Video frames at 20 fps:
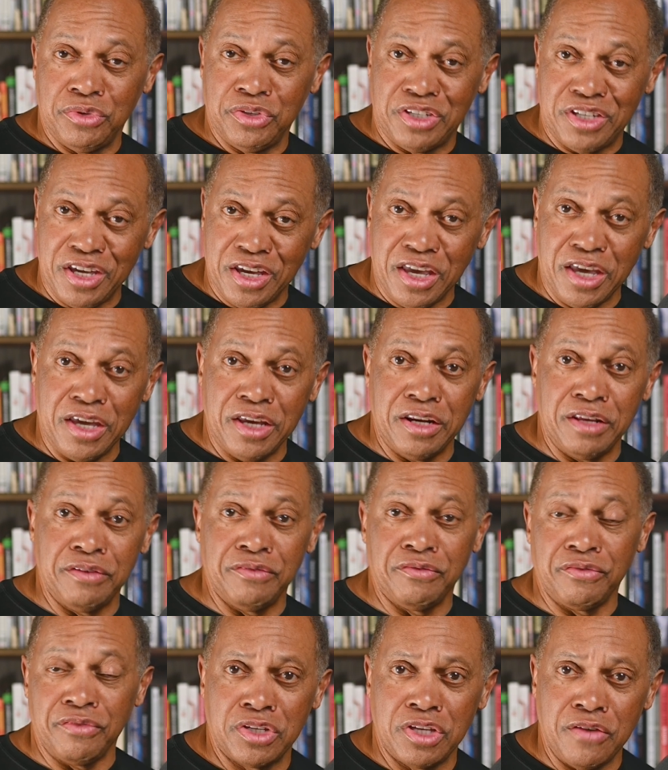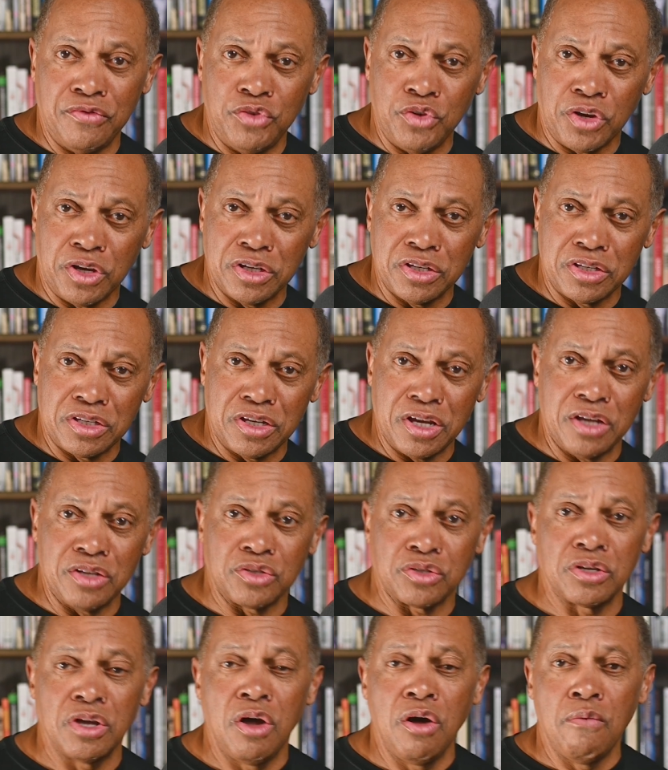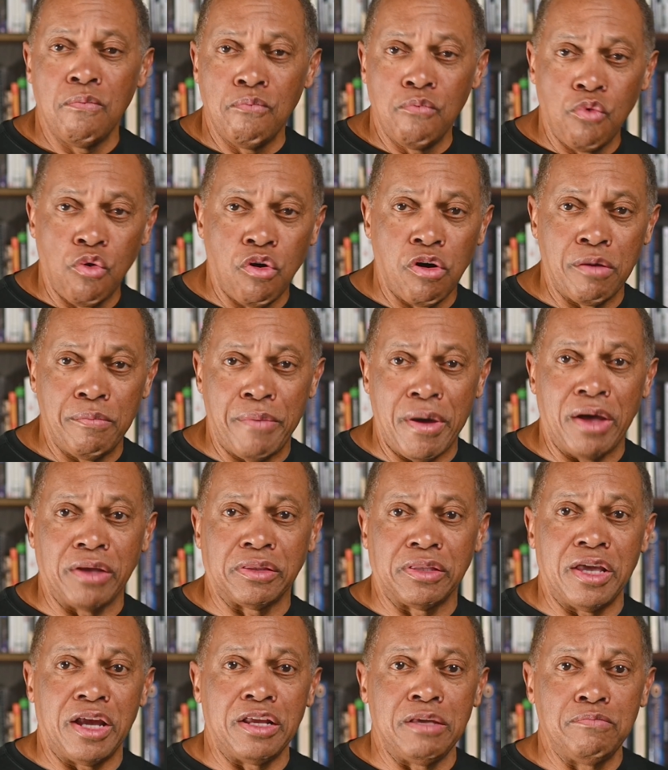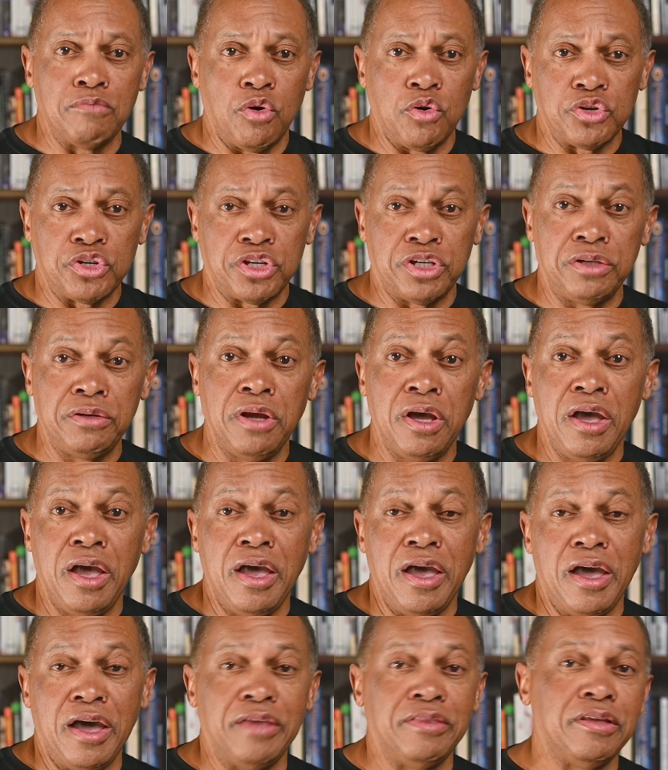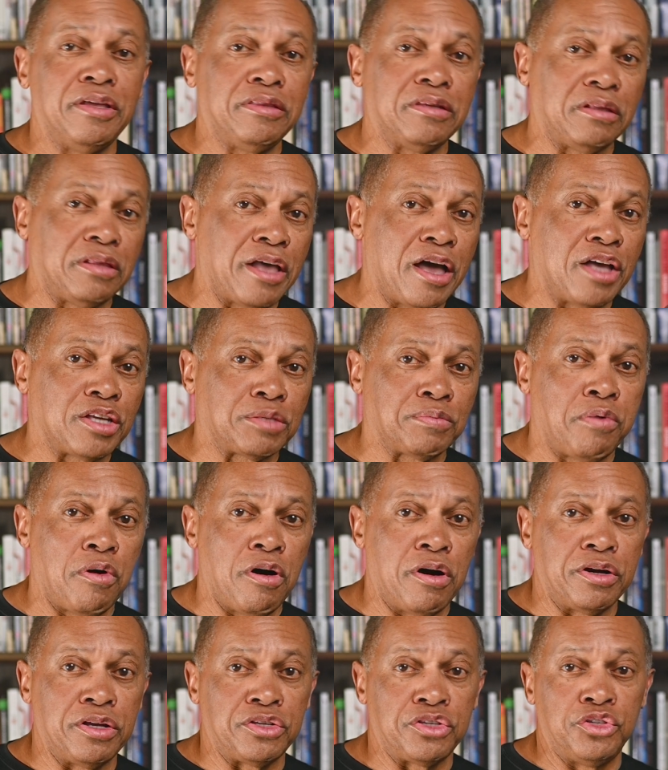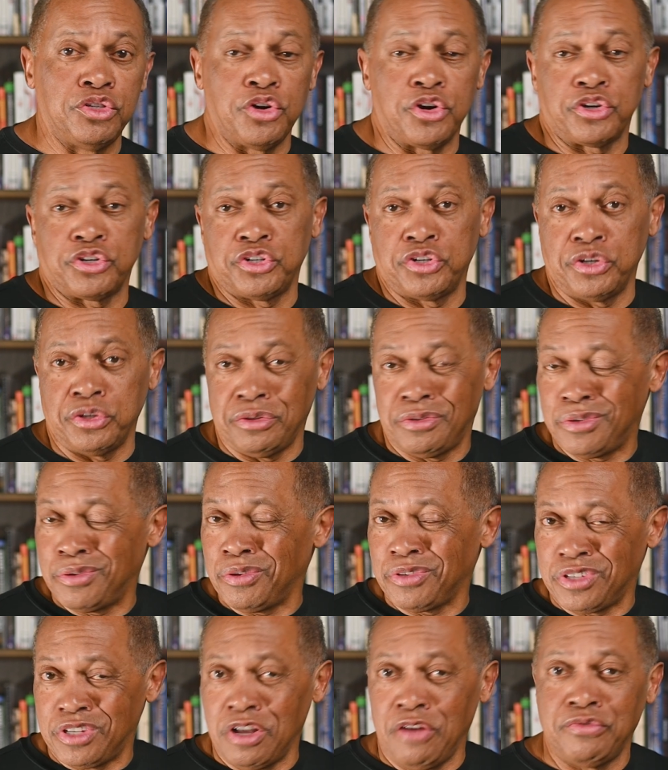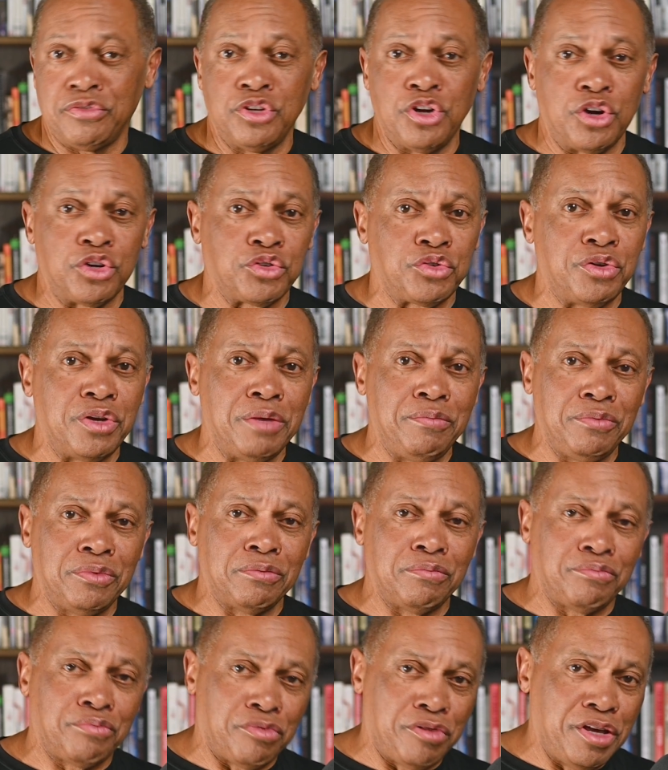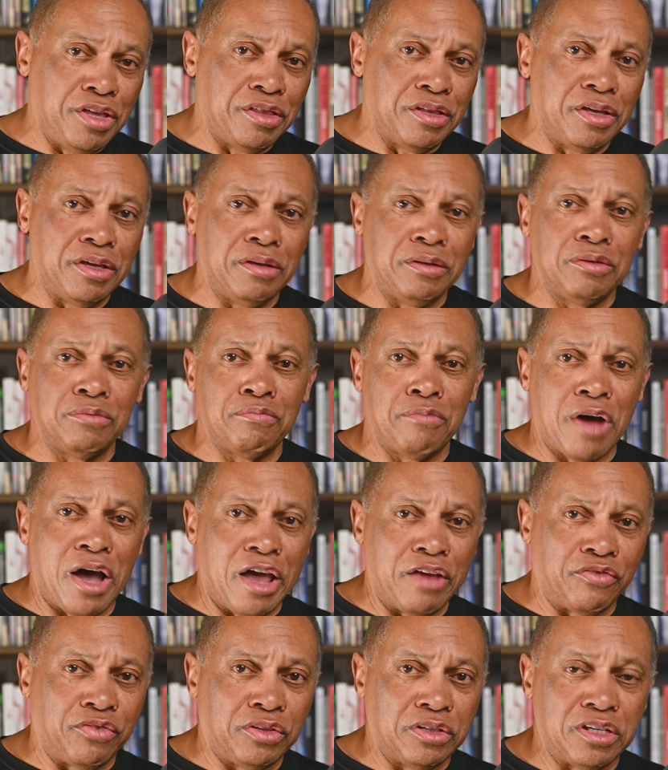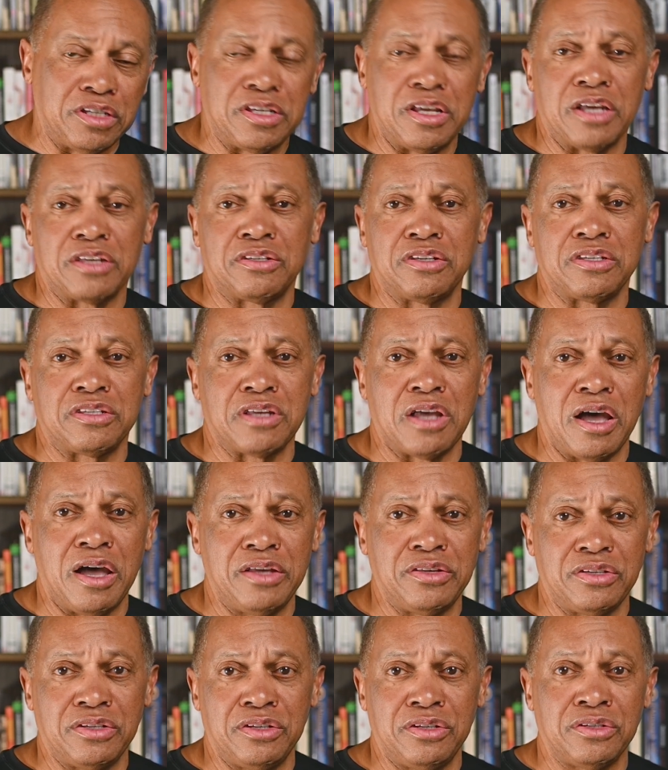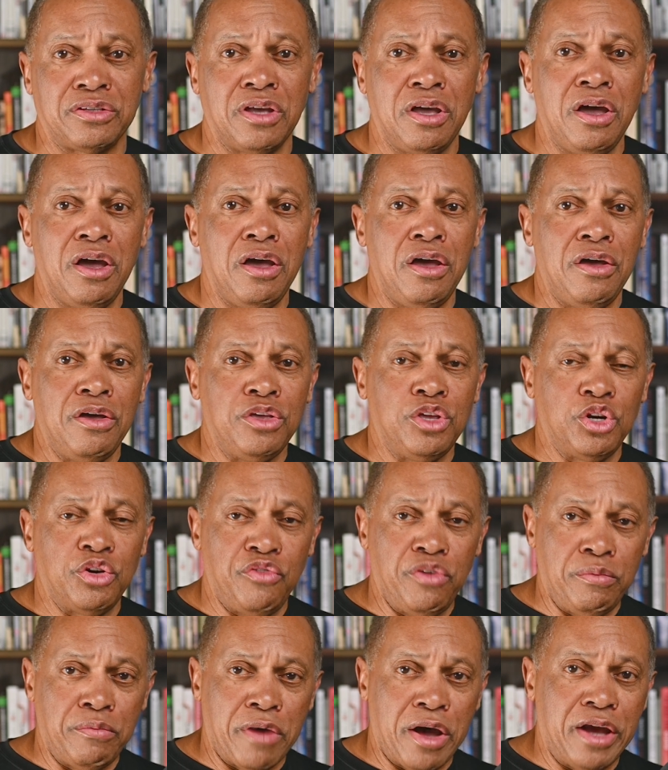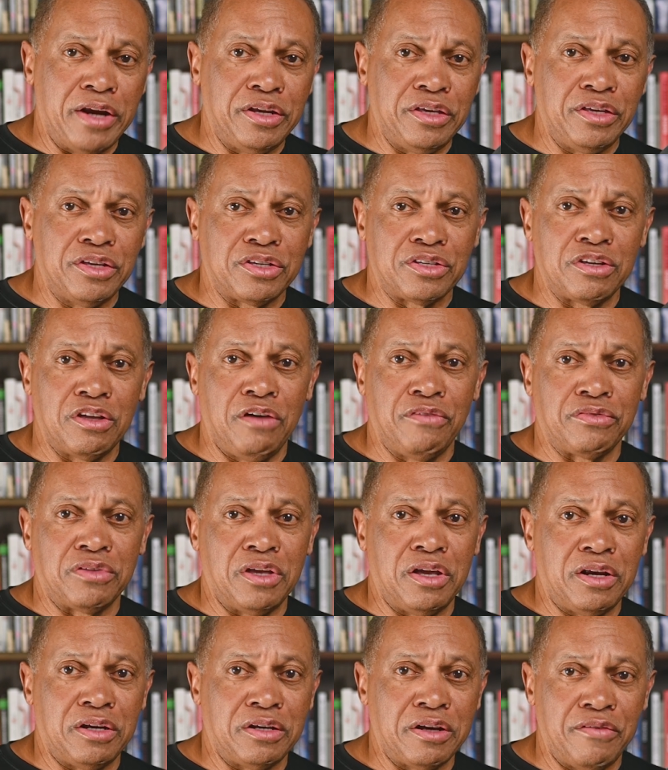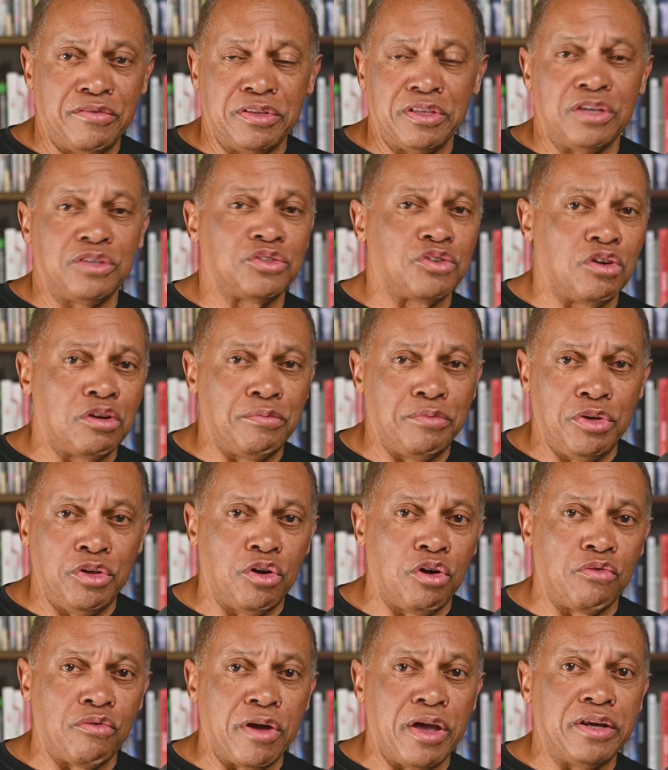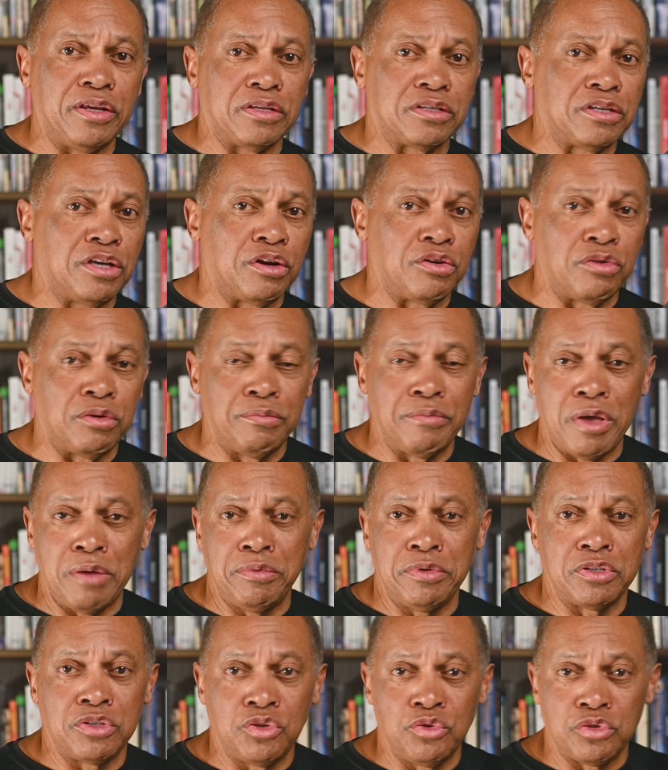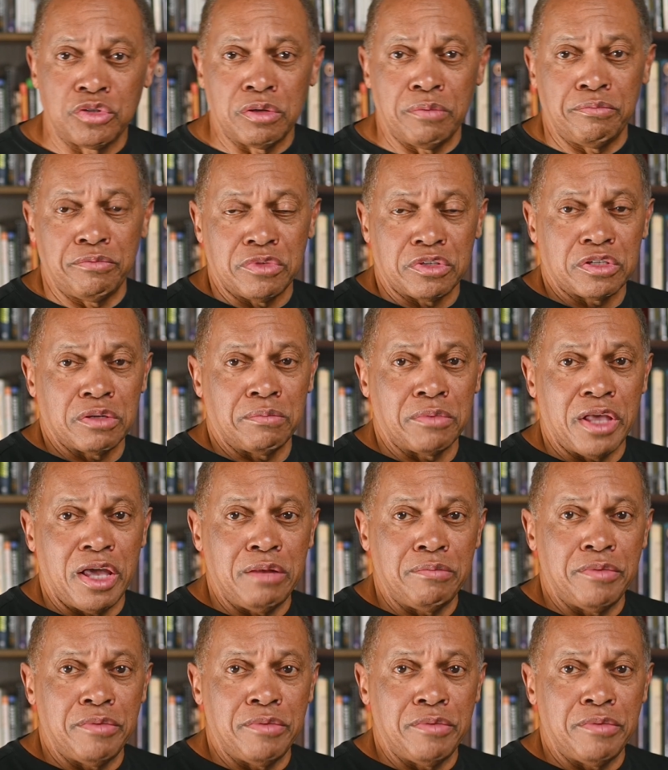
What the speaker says: dig in and see if you can sense more about that emotion. And then the last part is nurtured. So self-nurturing, breathing, mindfulness exercises, reminding yourself that everything's going to be all right, etc. Maybe do some light